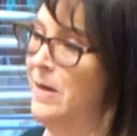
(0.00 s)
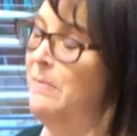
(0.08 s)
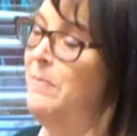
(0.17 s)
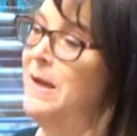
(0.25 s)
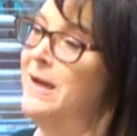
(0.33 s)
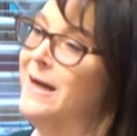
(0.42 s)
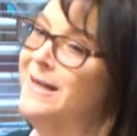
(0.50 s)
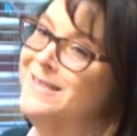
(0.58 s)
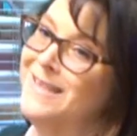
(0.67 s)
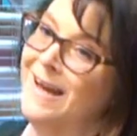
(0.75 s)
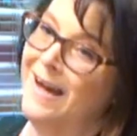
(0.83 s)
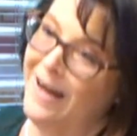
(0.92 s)

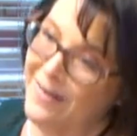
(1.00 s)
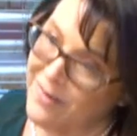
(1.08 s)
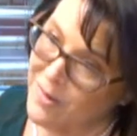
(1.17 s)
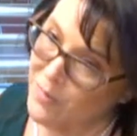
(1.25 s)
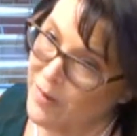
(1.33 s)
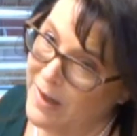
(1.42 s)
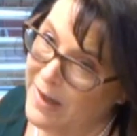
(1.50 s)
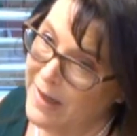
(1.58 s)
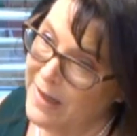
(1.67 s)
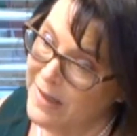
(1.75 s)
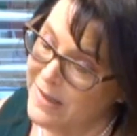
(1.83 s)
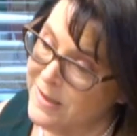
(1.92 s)
Because
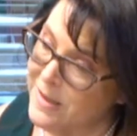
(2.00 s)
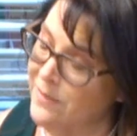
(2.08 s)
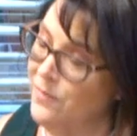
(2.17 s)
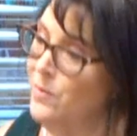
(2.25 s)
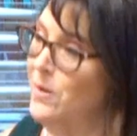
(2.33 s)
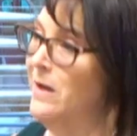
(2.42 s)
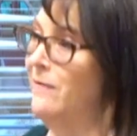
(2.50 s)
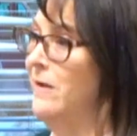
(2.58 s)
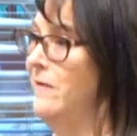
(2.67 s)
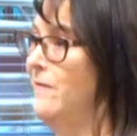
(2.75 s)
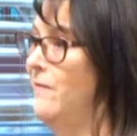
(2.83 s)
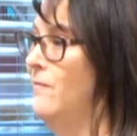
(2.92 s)
otherwise, if you have
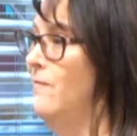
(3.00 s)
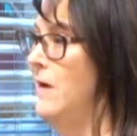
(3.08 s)
if